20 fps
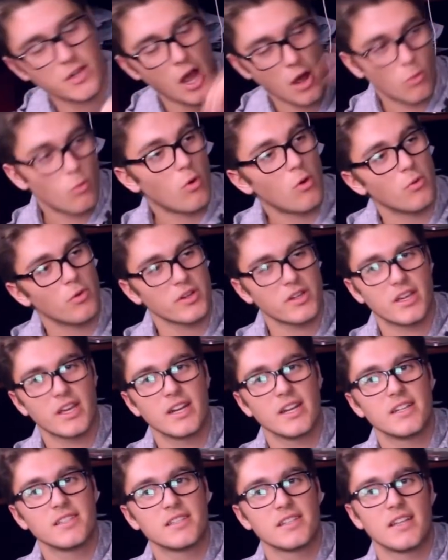I won't
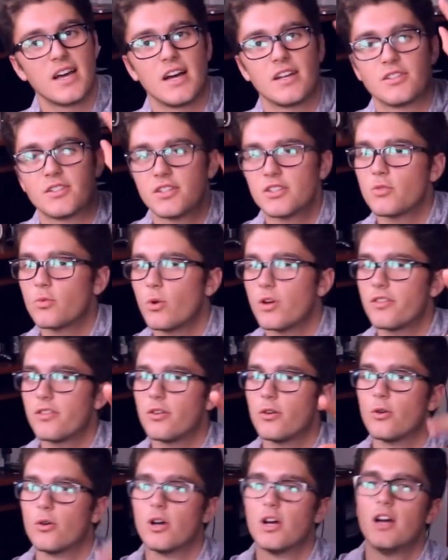get into that just with
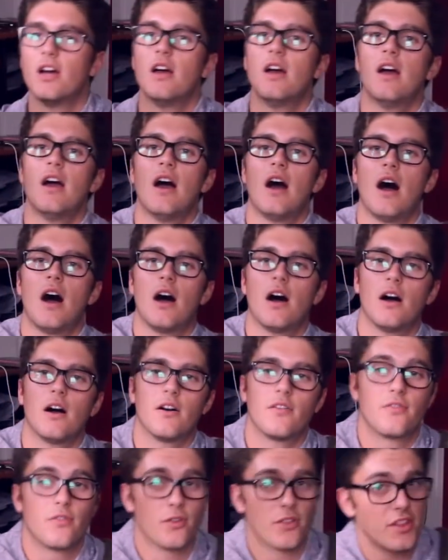you.
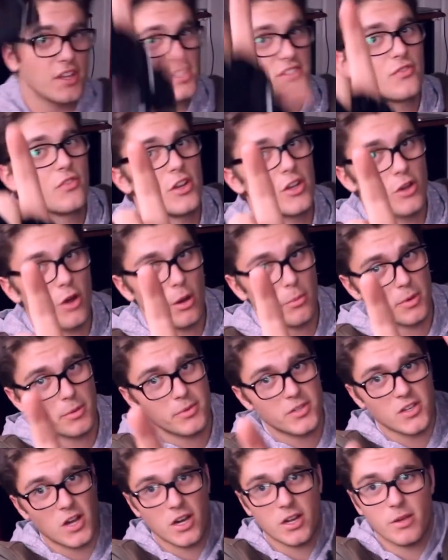For this video, I'm going
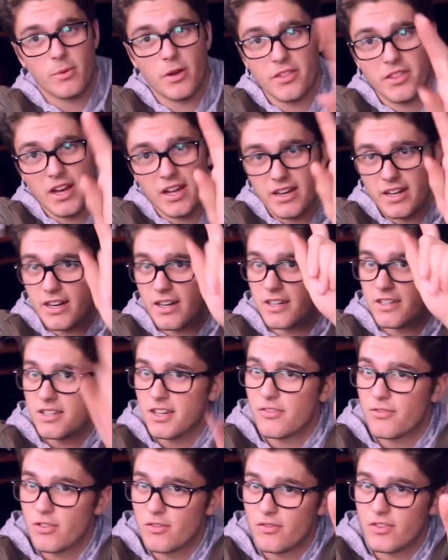to be talking about that in a
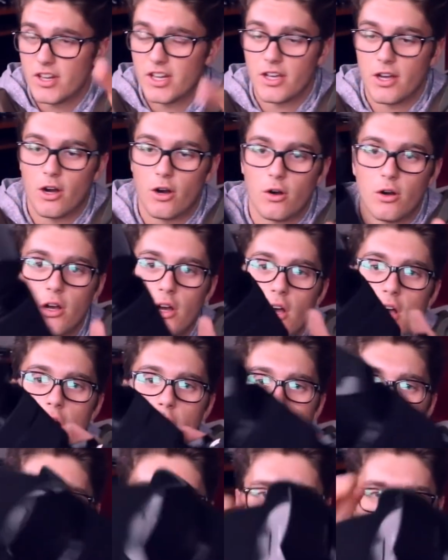different video.
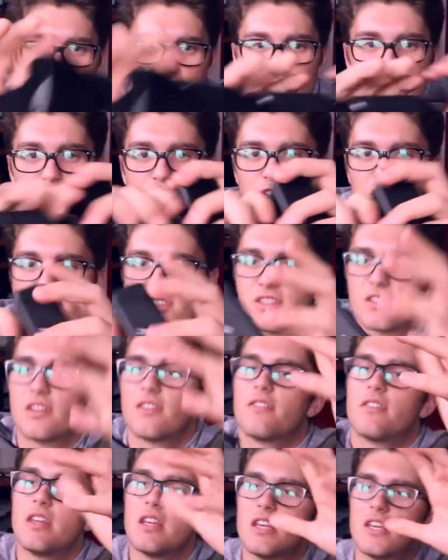But even just
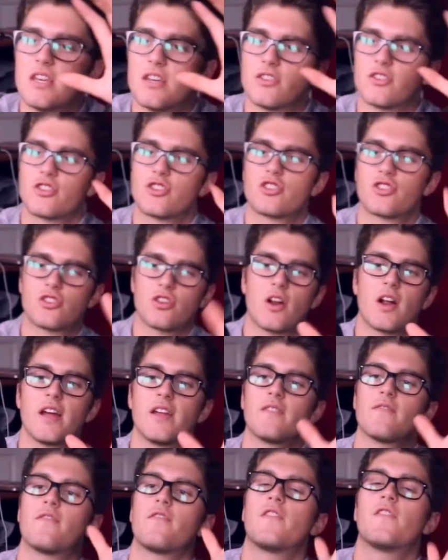the
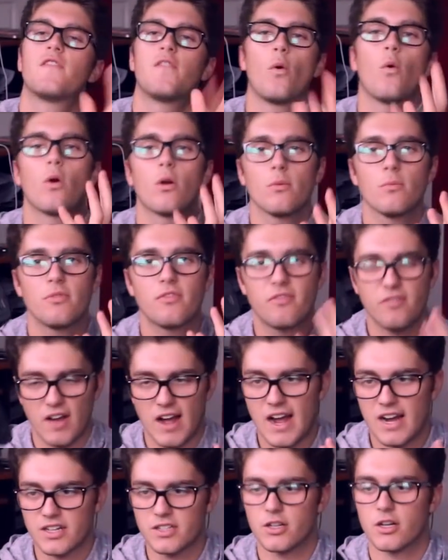straight form
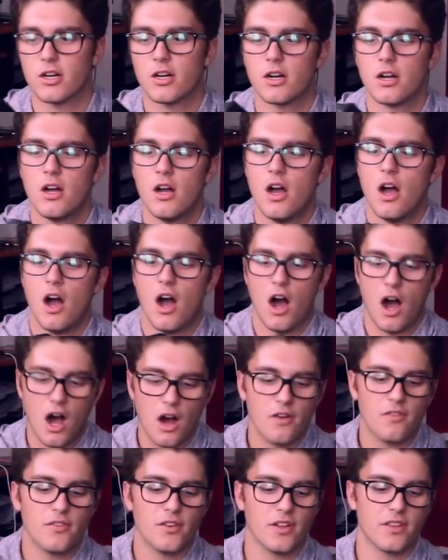factor
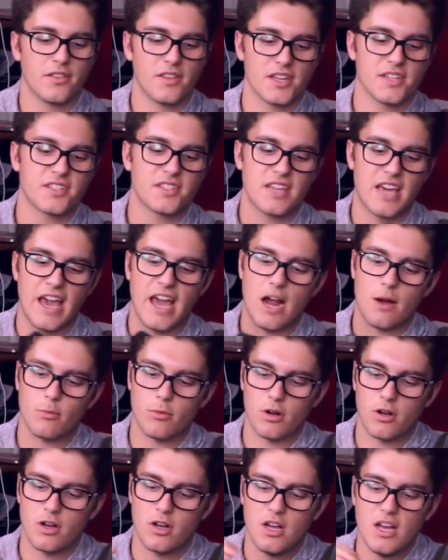of this
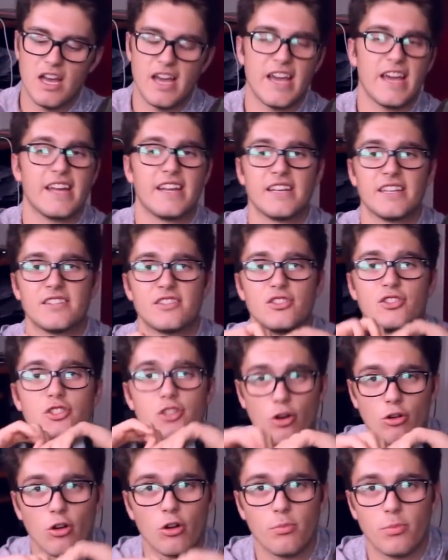camera, it is
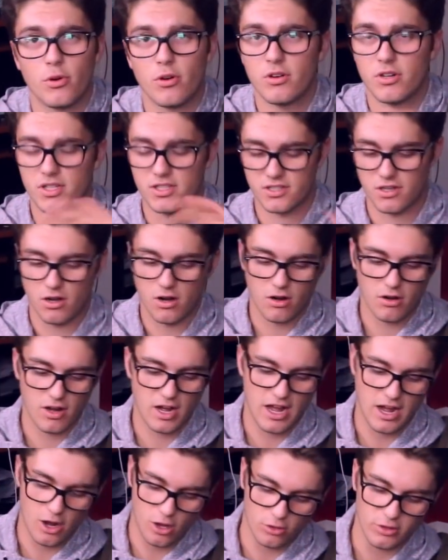durable as all
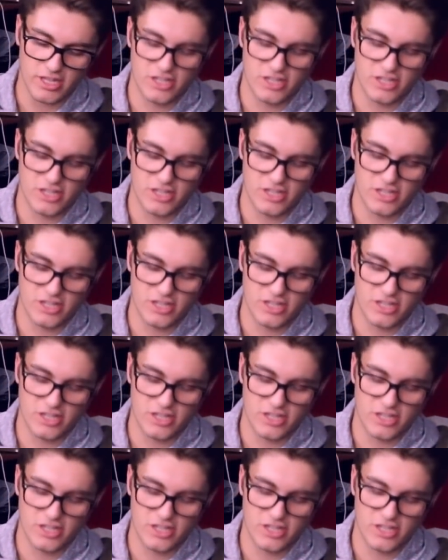hell.